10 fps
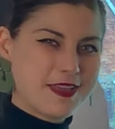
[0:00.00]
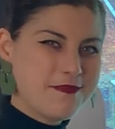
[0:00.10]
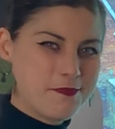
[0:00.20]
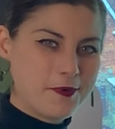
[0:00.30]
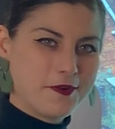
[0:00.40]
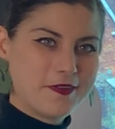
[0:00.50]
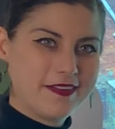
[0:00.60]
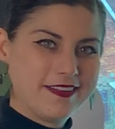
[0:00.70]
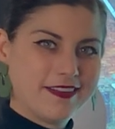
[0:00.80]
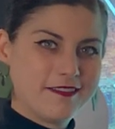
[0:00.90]
people,
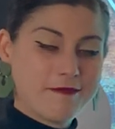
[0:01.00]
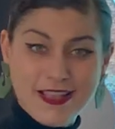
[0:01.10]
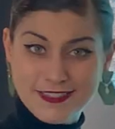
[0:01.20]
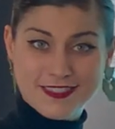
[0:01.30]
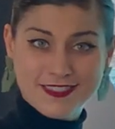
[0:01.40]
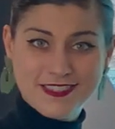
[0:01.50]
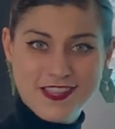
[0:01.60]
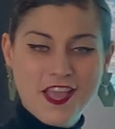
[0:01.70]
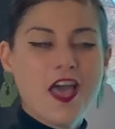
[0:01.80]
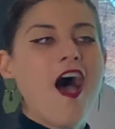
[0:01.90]
peasants.
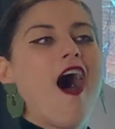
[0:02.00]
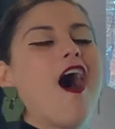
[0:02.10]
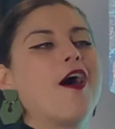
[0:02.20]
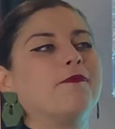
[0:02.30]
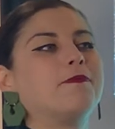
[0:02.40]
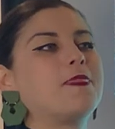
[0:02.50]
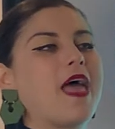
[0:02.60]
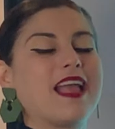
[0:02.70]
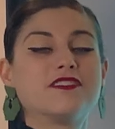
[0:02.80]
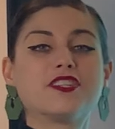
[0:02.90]
Um,
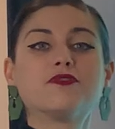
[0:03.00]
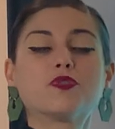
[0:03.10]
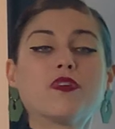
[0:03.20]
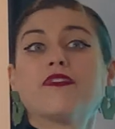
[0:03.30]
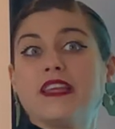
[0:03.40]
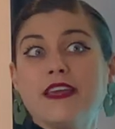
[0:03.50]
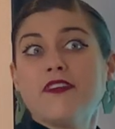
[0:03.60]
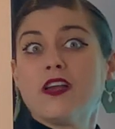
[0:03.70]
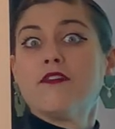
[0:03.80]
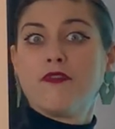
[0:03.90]
and so sort of
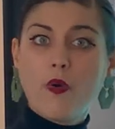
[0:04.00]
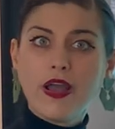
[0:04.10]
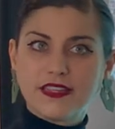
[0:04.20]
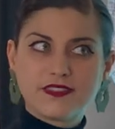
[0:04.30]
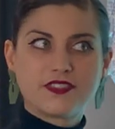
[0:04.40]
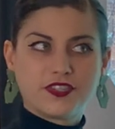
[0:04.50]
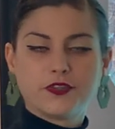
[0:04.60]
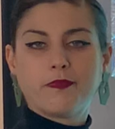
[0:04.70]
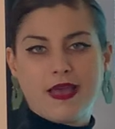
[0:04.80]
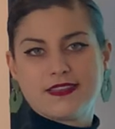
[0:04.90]
giving a voice
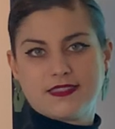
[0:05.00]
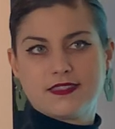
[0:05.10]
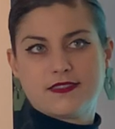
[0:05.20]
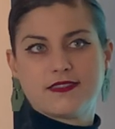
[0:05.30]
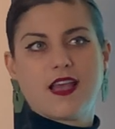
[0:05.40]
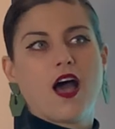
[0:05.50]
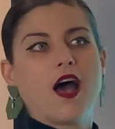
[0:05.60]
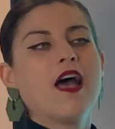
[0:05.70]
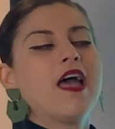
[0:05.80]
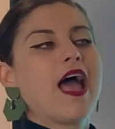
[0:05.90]
to peasants. Uh,
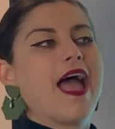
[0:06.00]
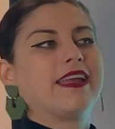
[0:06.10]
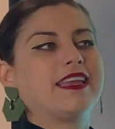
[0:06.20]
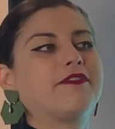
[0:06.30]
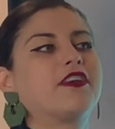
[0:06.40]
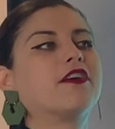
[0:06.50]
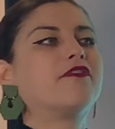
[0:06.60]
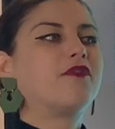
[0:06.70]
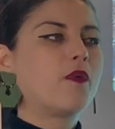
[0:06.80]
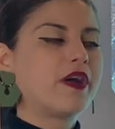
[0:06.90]
and giving a
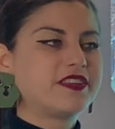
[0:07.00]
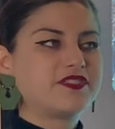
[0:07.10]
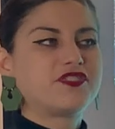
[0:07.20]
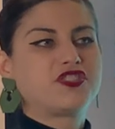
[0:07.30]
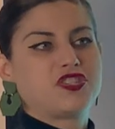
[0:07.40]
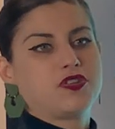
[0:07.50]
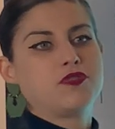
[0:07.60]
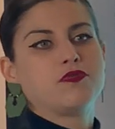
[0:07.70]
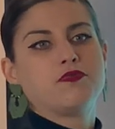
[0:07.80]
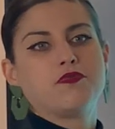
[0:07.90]
voice to
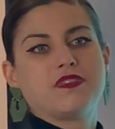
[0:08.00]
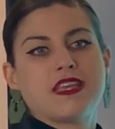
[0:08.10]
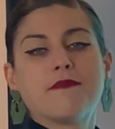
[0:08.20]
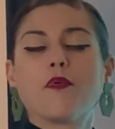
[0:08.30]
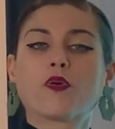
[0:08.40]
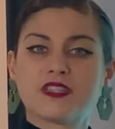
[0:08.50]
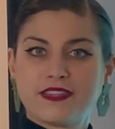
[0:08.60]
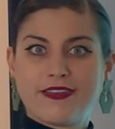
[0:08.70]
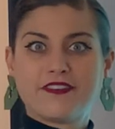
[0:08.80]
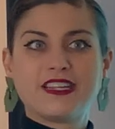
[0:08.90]
the importance
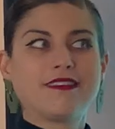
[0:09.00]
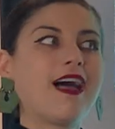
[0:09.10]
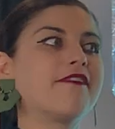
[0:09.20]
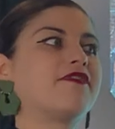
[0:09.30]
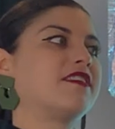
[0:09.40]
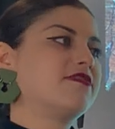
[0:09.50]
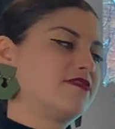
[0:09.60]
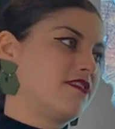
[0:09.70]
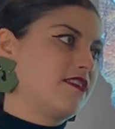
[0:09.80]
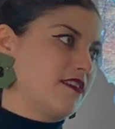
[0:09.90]
of everyday life
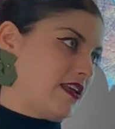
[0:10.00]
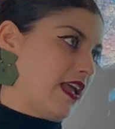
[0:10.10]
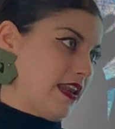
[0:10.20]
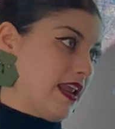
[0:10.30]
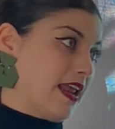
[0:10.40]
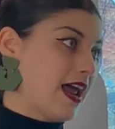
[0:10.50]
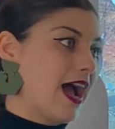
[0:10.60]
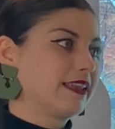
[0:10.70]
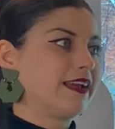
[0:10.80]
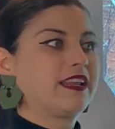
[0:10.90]
and, and,
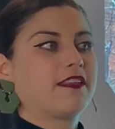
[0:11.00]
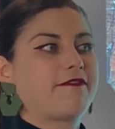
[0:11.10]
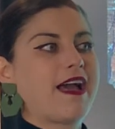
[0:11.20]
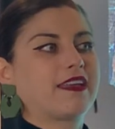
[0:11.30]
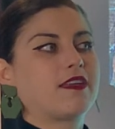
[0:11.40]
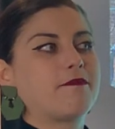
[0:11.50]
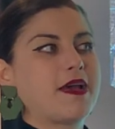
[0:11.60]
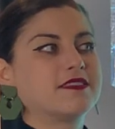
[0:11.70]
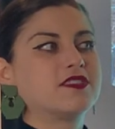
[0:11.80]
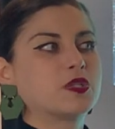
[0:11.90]
highlighting the fact that
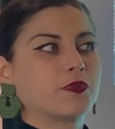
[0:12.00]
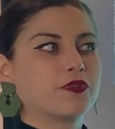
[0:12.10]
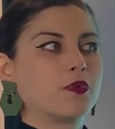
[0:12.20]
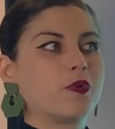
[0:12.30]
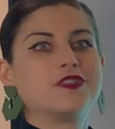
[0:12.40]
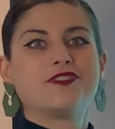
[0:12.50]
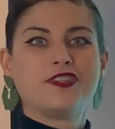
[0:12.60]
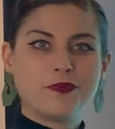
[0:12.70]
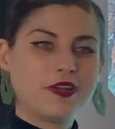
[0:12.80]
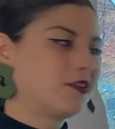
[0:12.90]
peasants were the ones
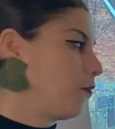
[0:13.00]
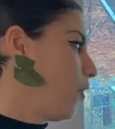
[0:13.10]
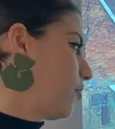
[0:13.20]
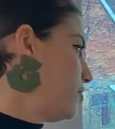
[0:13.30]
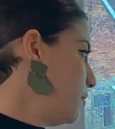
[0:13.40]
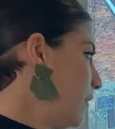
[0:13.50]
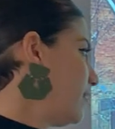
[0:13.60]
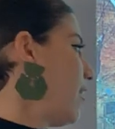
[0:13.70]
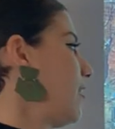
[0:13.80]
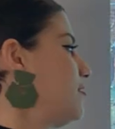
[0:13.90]
doing the work, doing
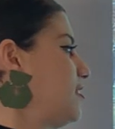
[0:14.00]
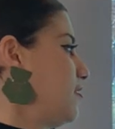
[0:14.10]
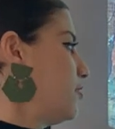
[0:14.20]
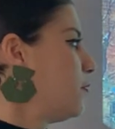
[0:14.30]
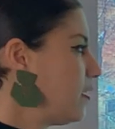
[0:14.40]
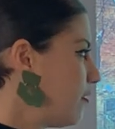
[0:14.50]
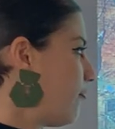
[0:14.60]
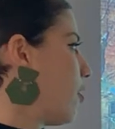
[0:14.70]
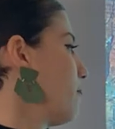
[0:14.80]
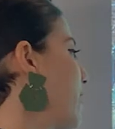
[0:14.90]
the hunting, doing the
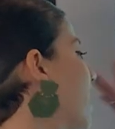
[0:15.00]
farming,